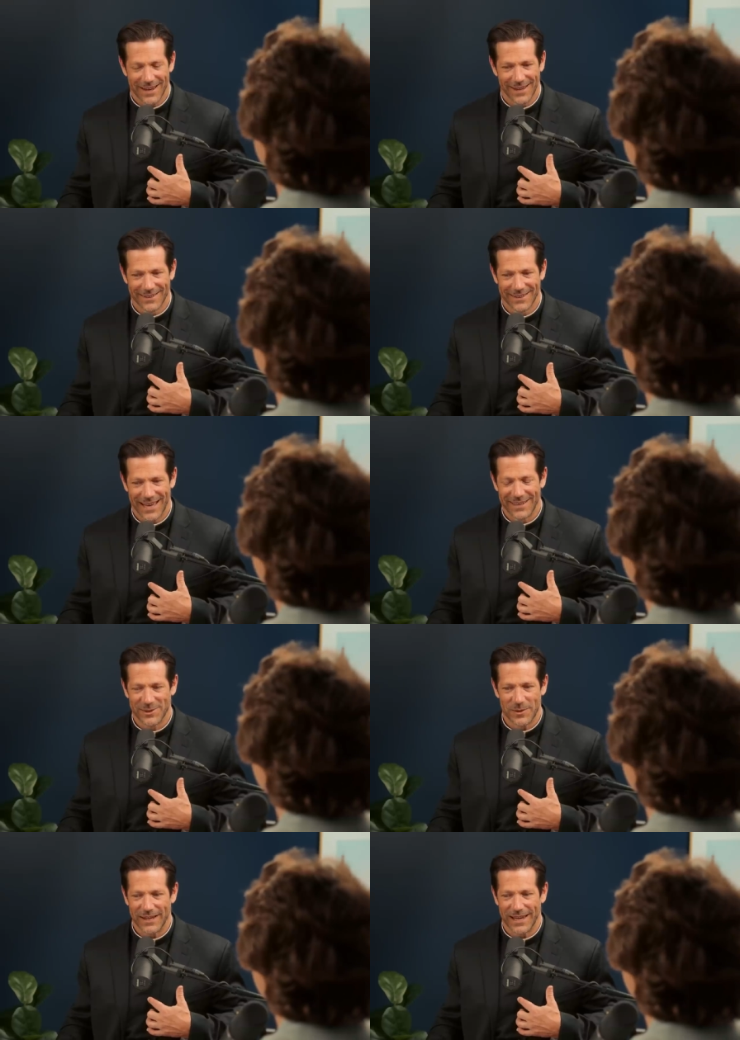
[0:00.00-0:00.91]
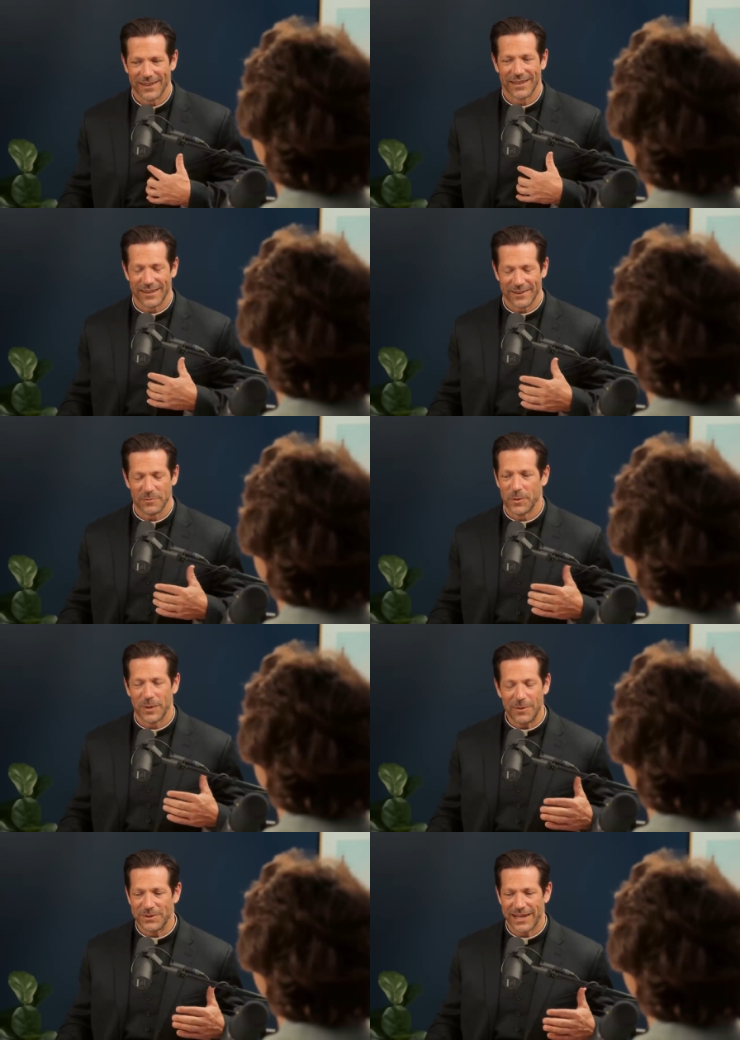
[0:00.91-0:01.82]
Yeah, and so and again, the
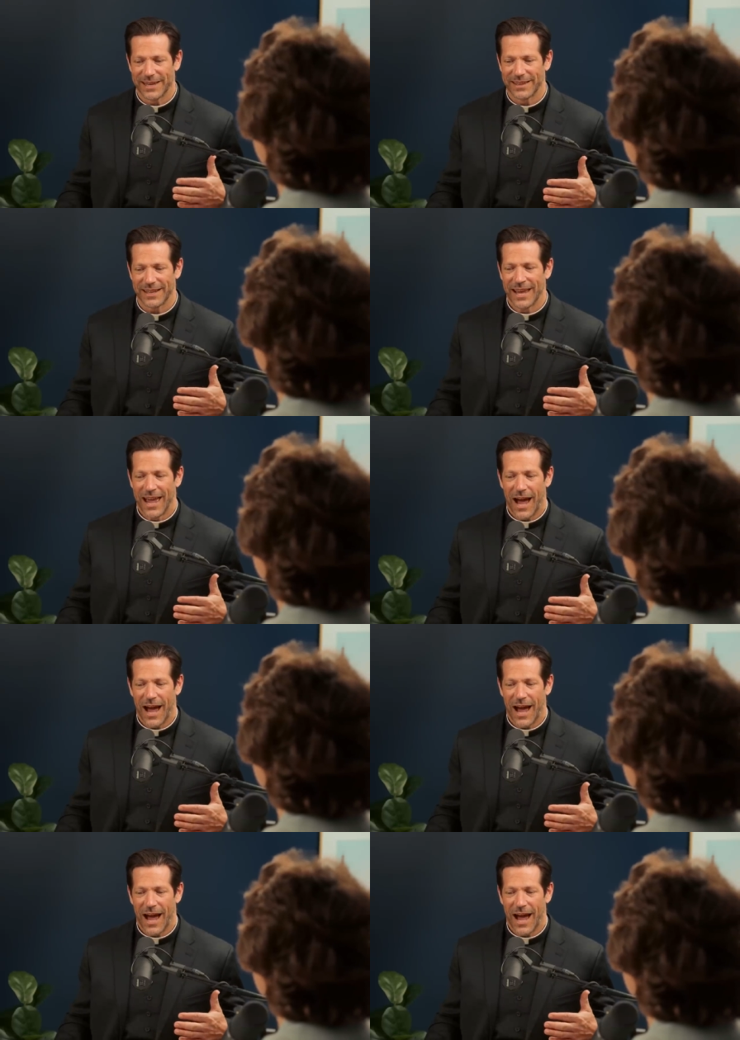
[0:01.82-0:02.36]
movie keep saying that